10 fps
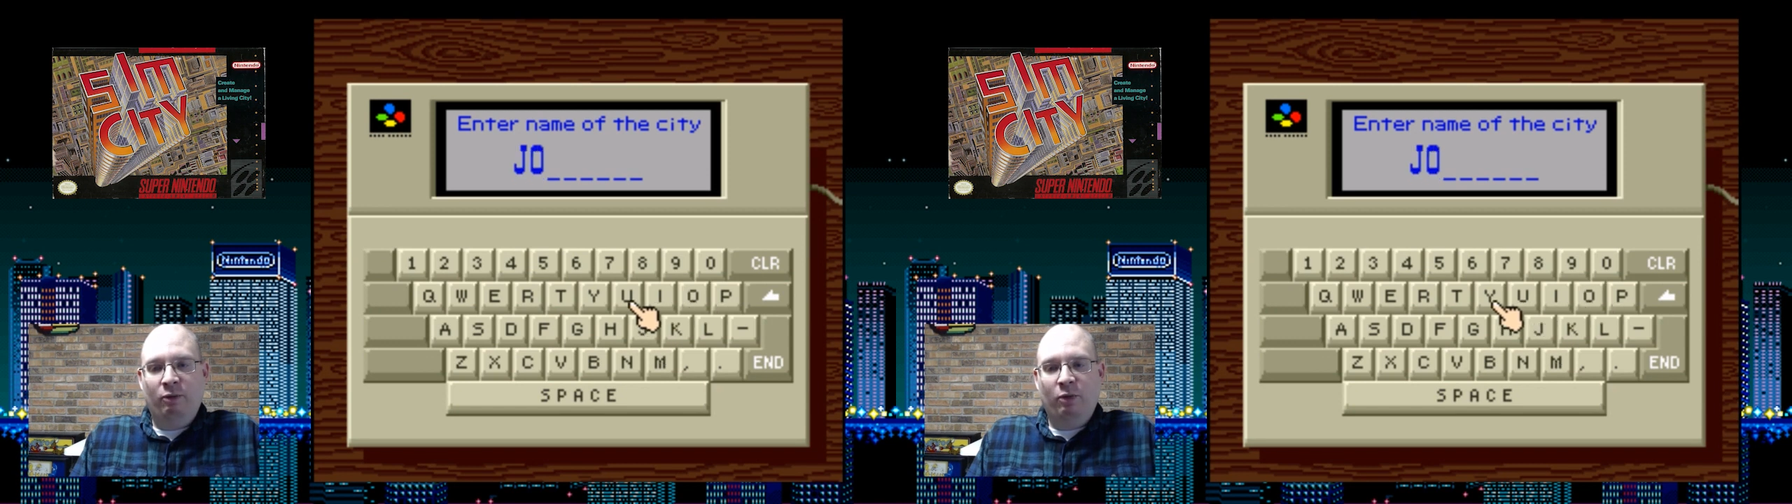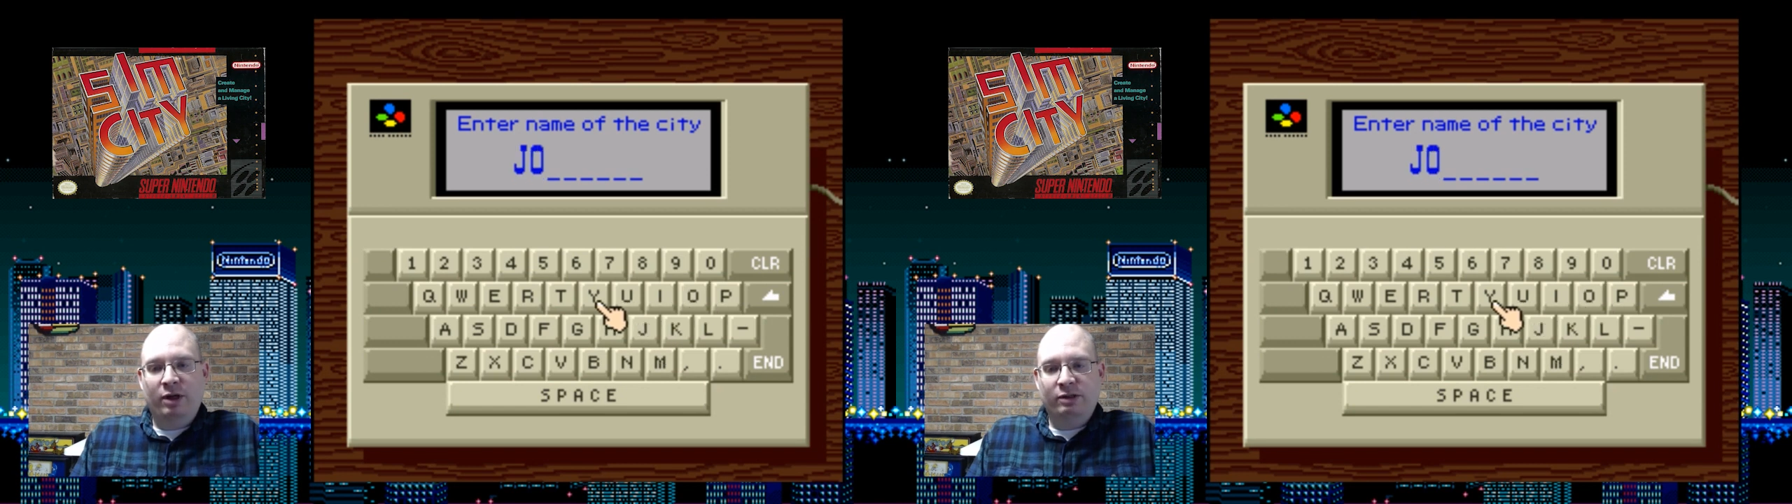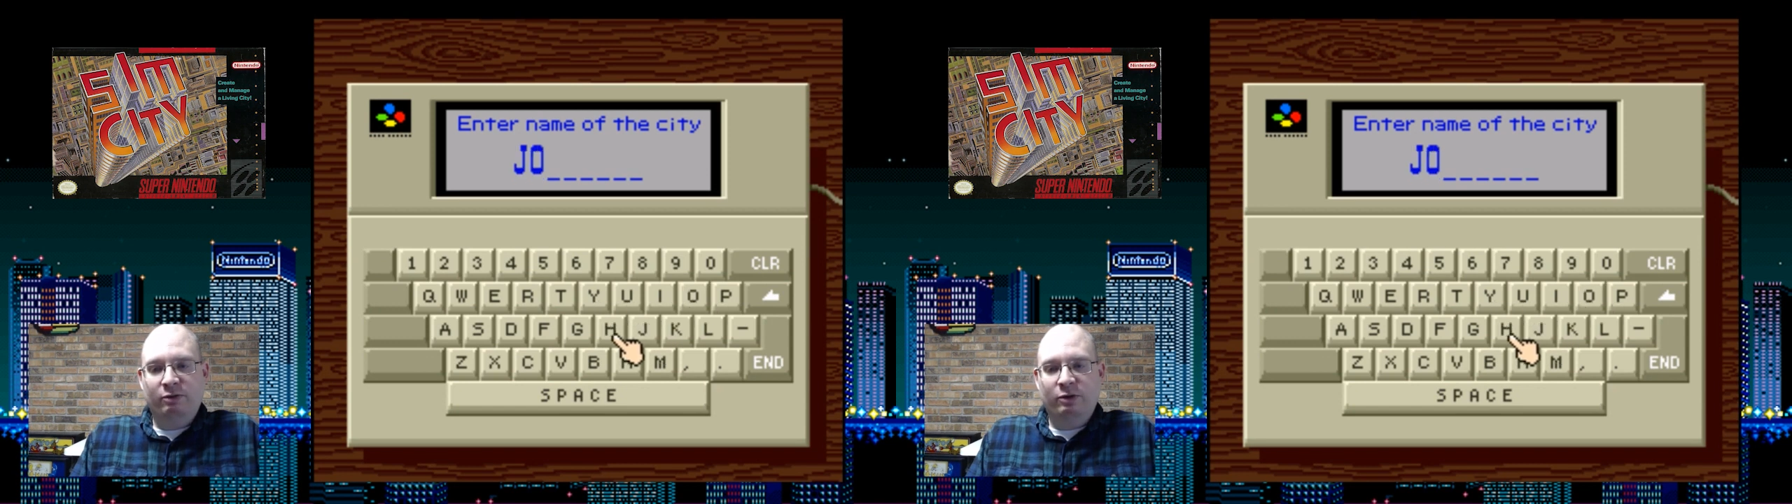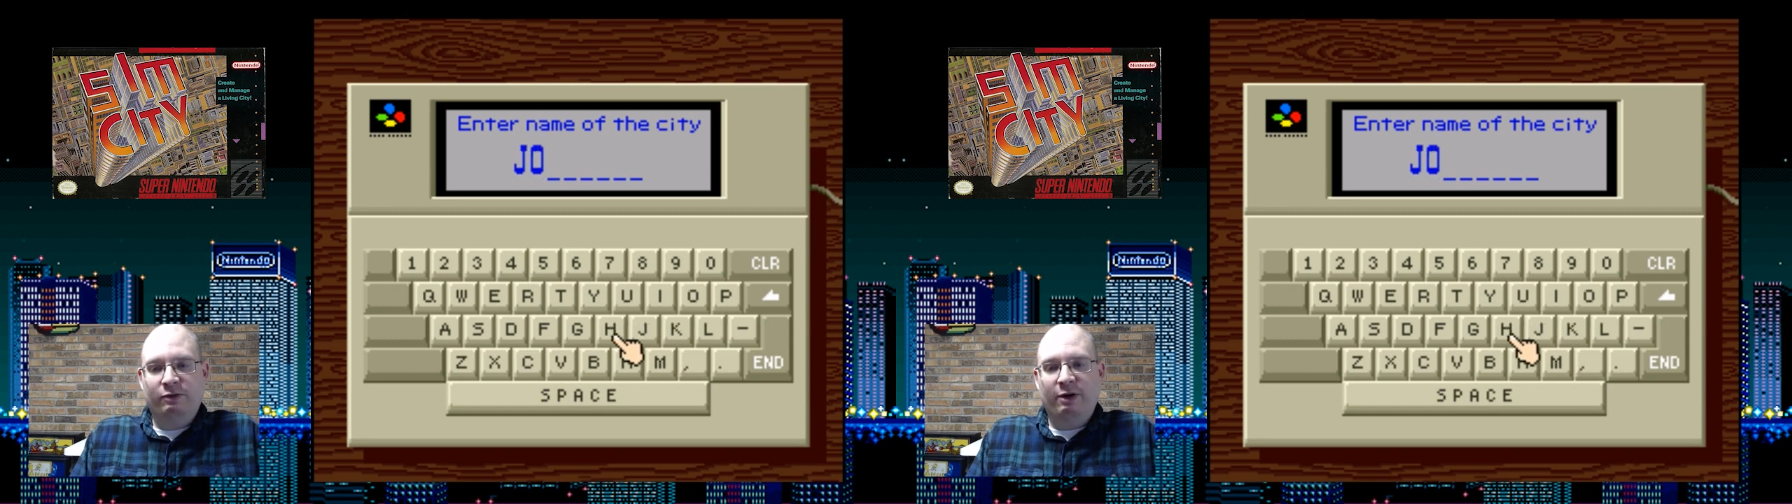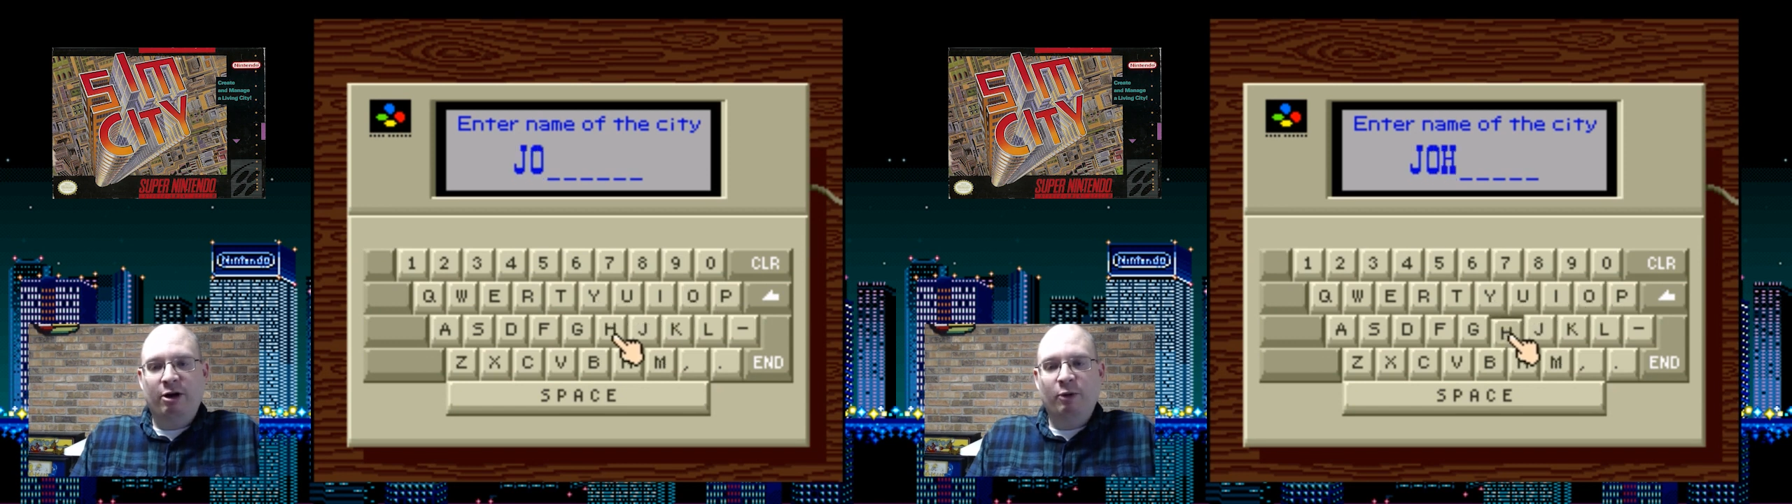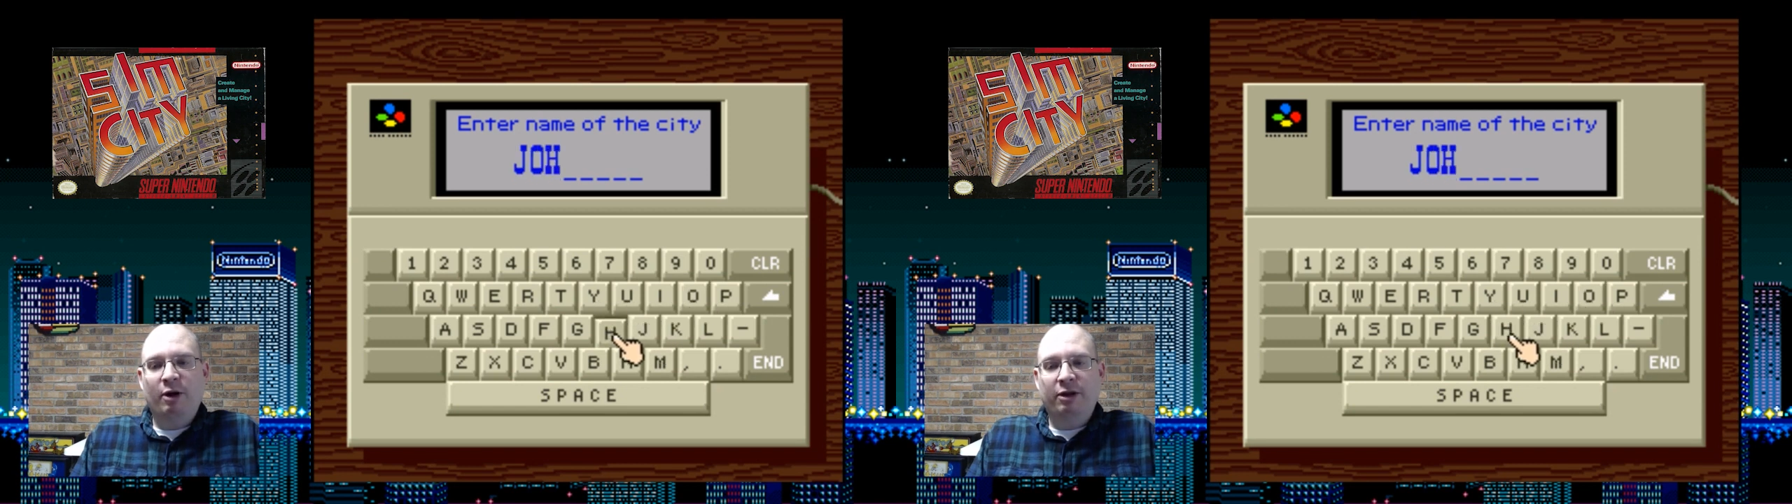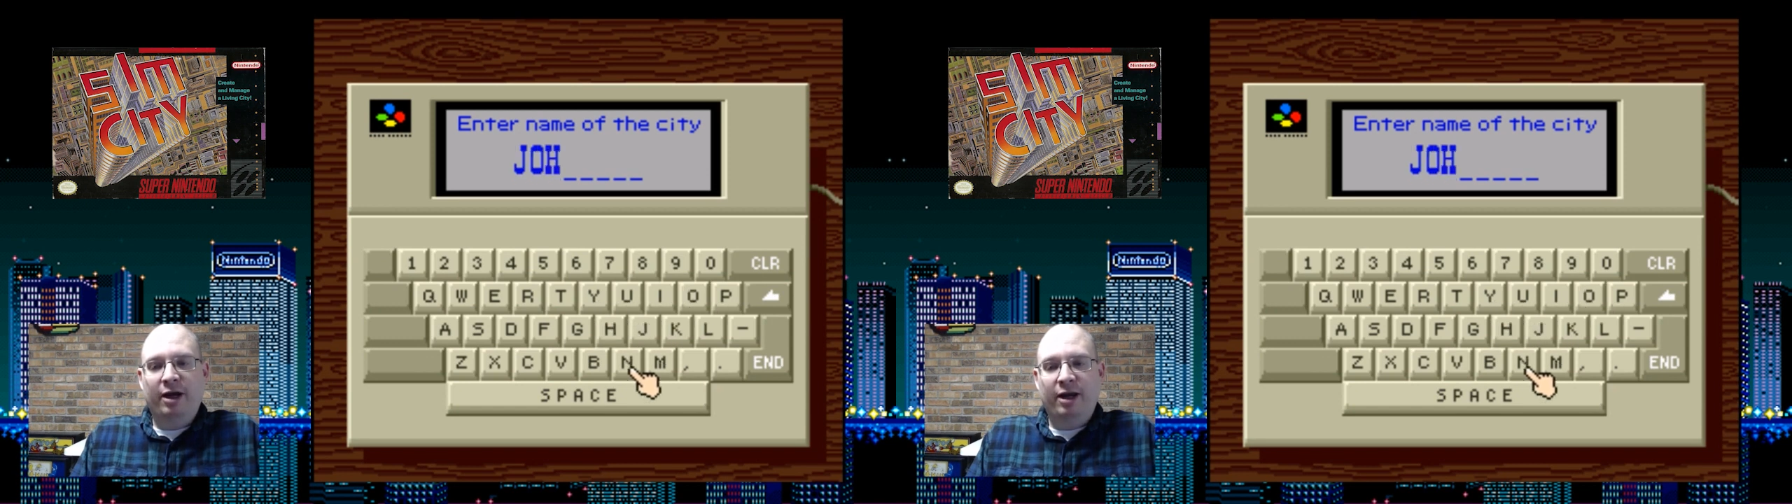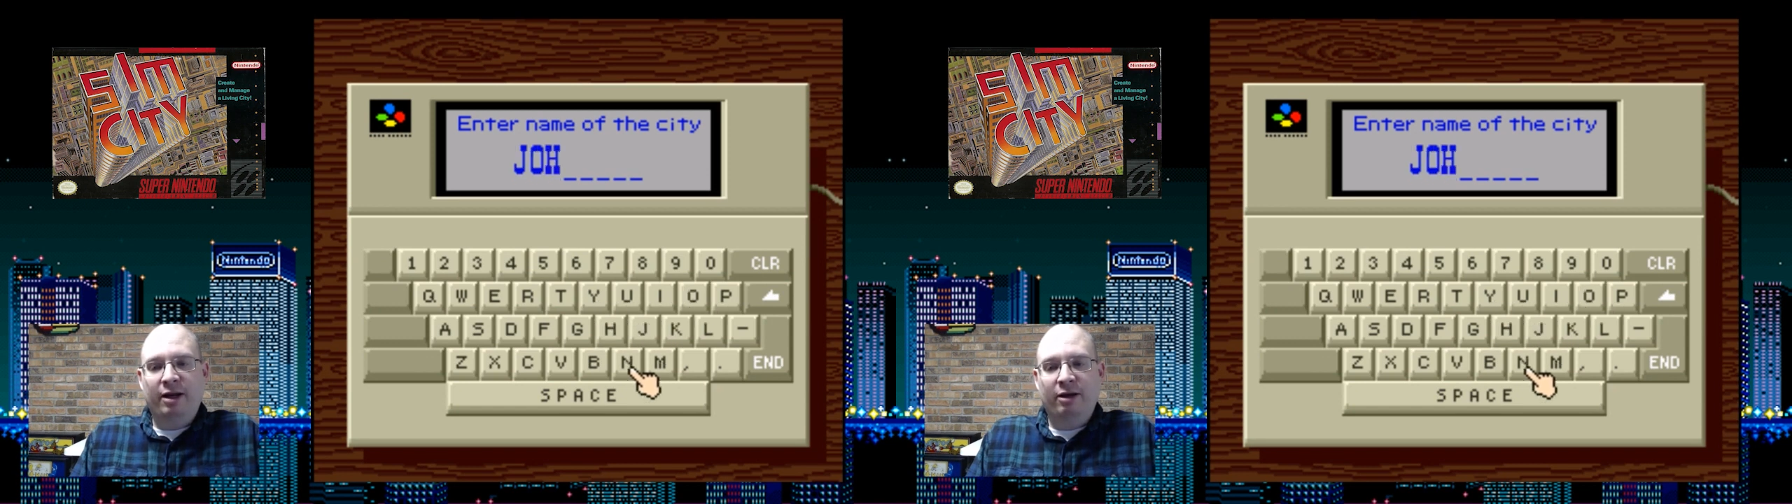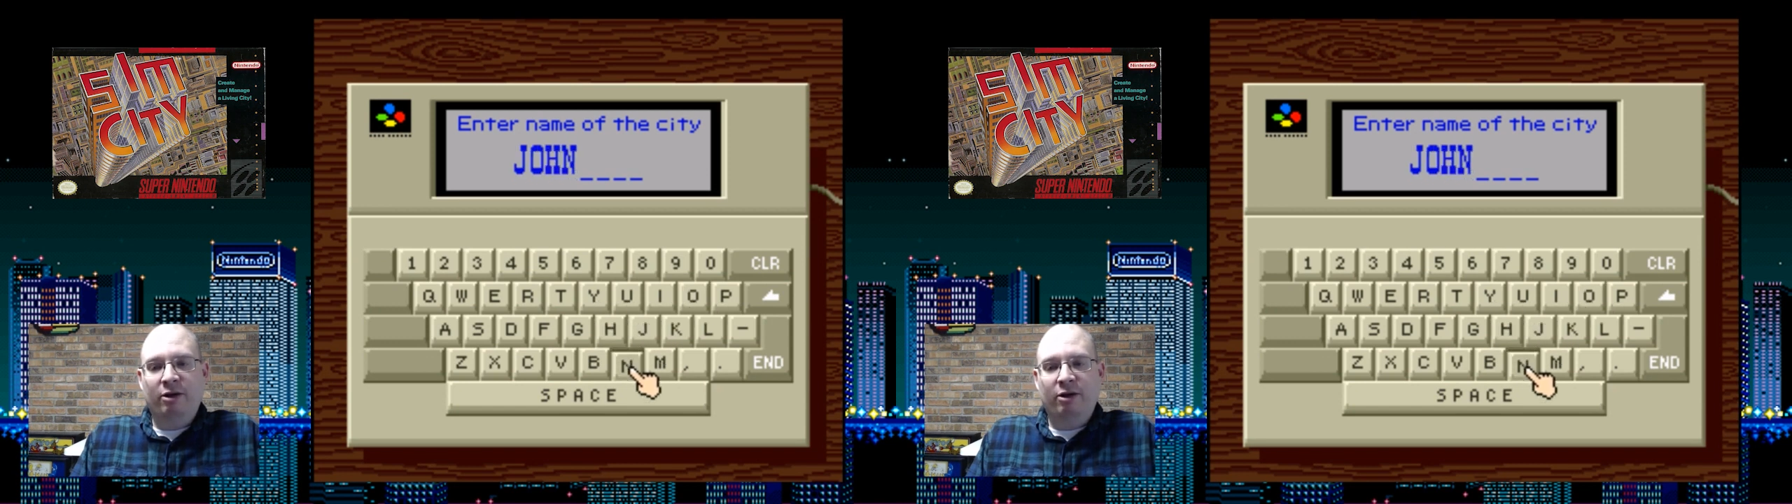was very well done.